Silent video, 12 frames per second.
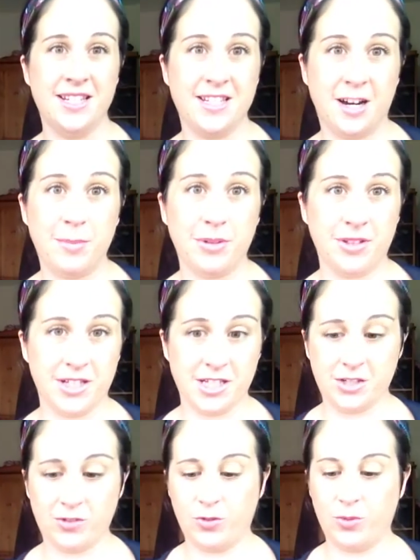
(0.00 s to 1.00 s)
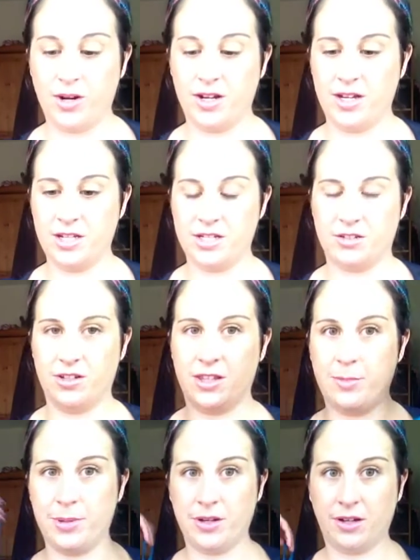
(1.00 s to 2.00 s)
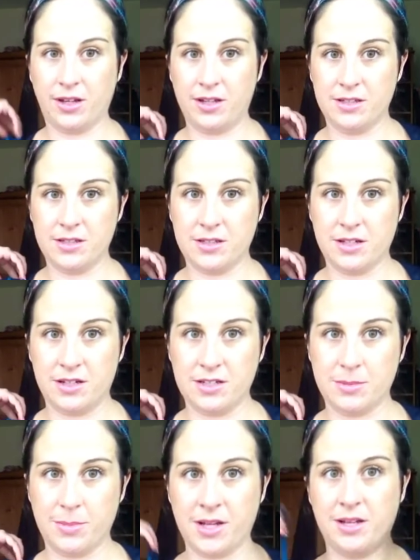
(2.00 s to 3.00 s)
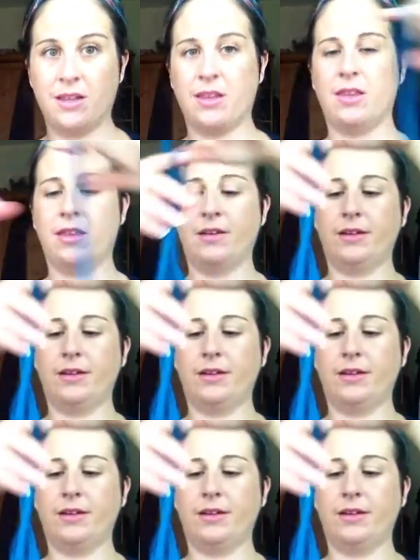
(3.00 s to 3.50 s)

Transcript: double this for one in Dorothy Perkins last month.